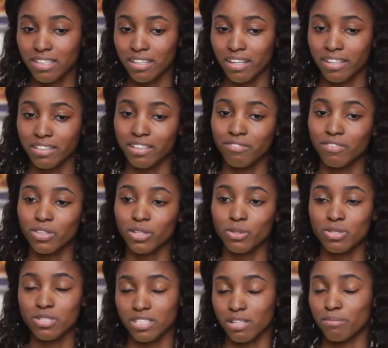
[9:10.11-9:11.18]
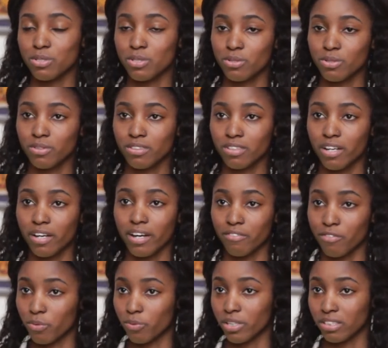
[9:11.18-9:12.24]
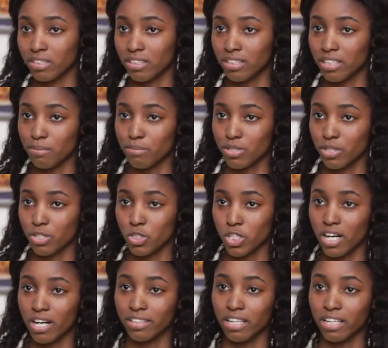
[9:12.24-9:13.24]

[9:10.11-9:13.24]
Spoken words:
And even though some do, not everyone keeps their child,